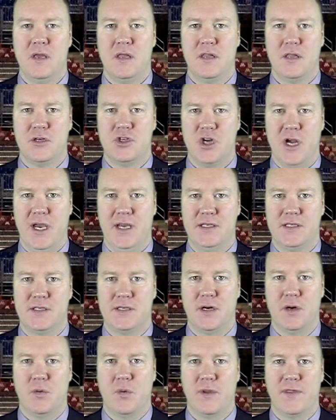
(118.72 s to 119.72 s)
The Giants
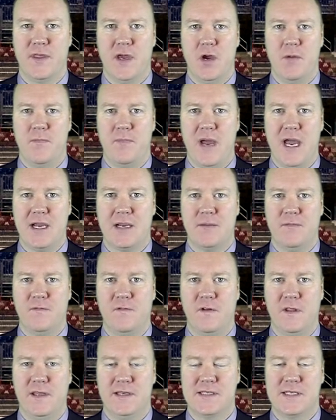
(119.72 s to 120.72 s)
are without Beckham
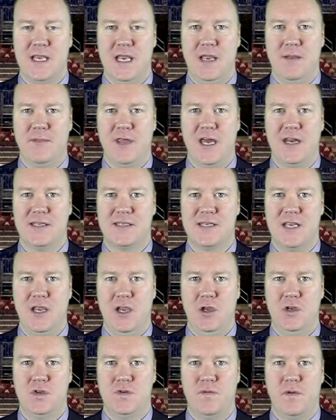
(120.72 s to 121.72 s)
for this game. That is
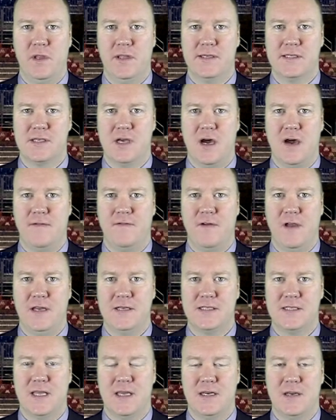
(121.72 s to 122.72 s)
huge for this
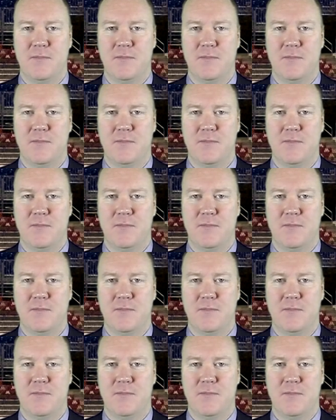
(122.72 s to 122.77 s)
offense that